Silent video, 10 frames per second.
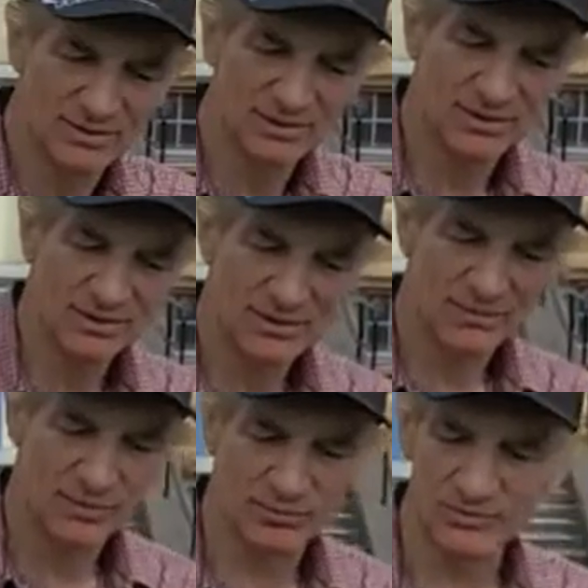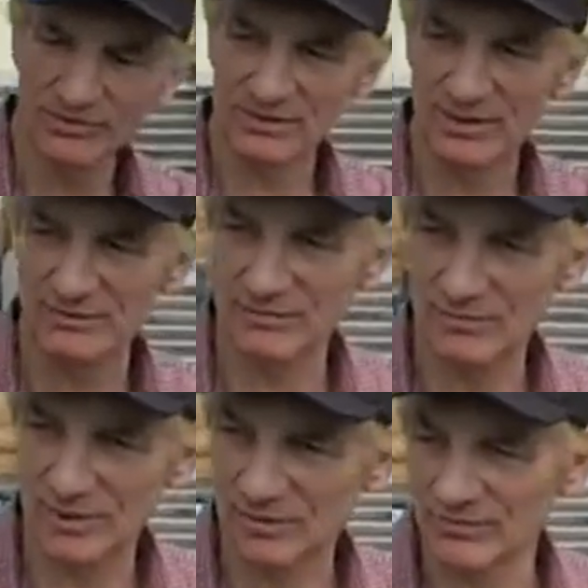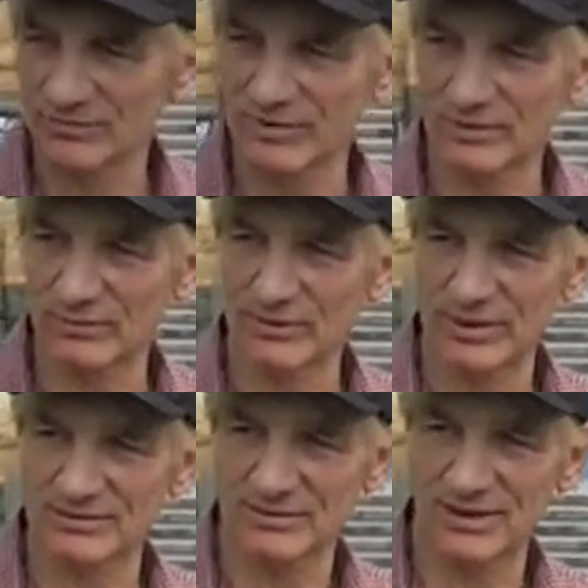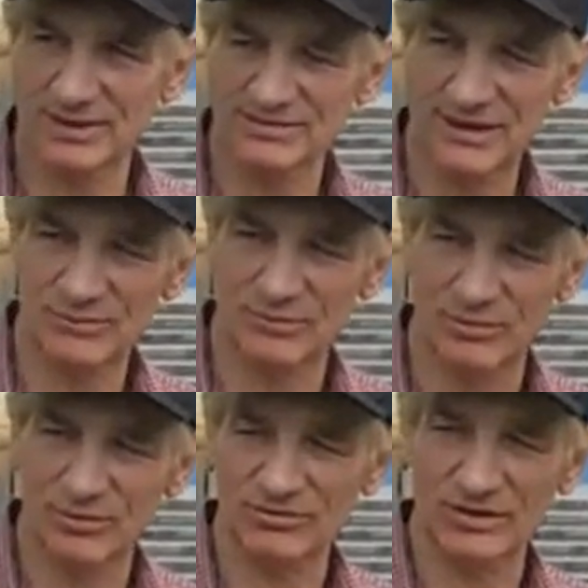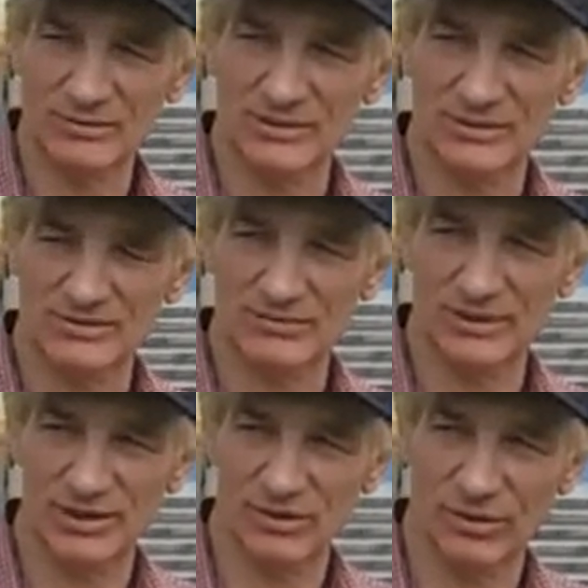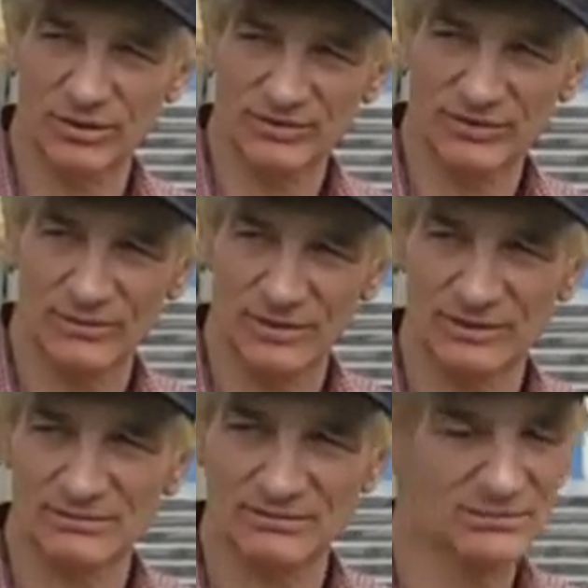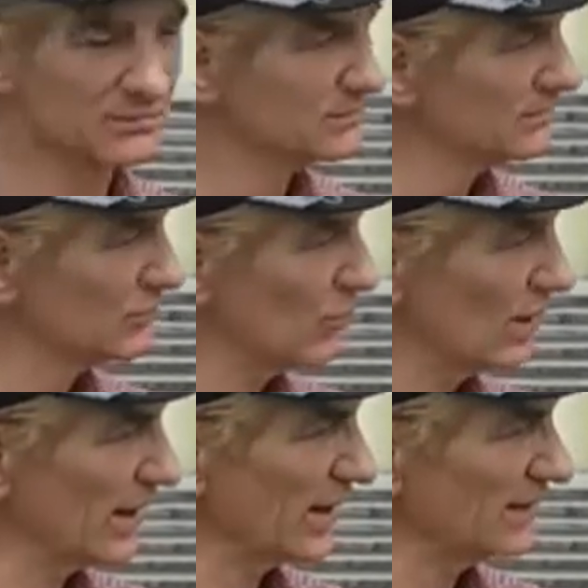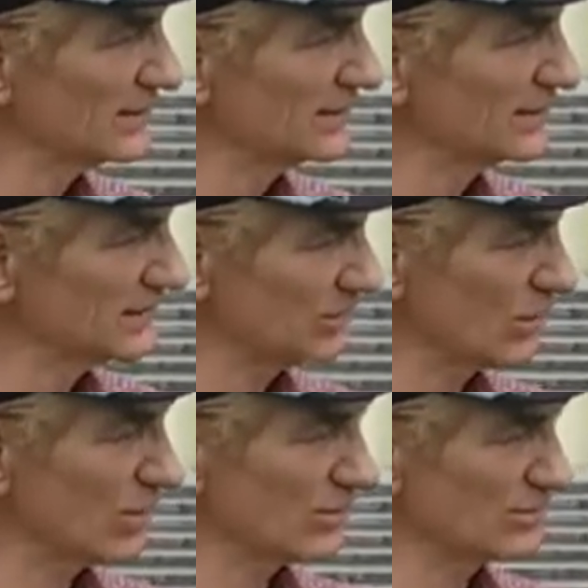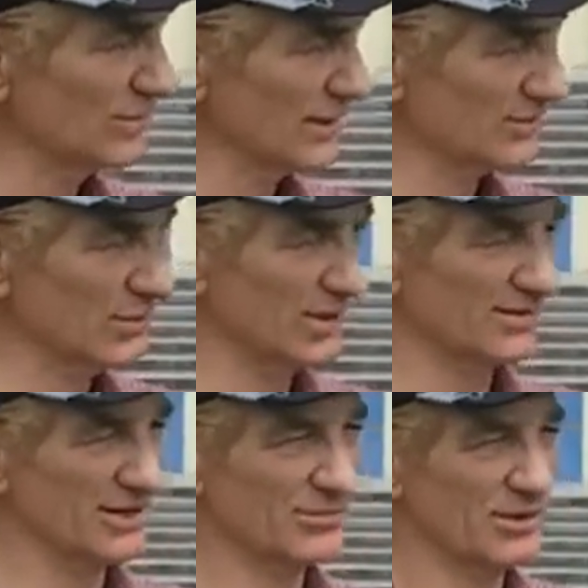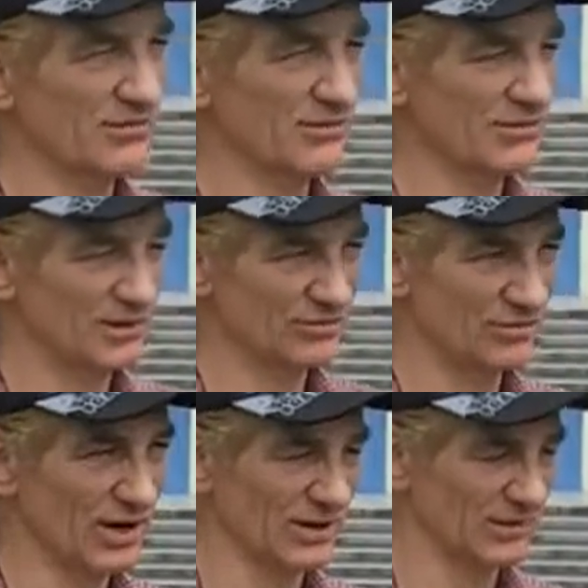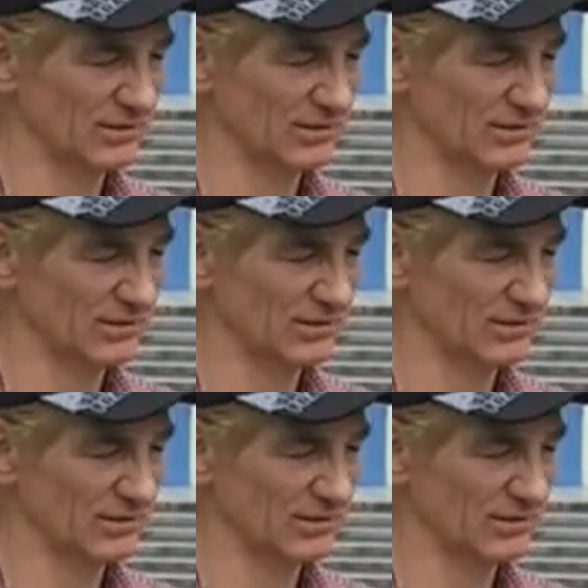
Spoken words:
I remember as a kid, my mother was saying, well, that's the last time the milk's going to be delivered by a horse. And I'm like, why? She says, well, next week it's going to be a truck.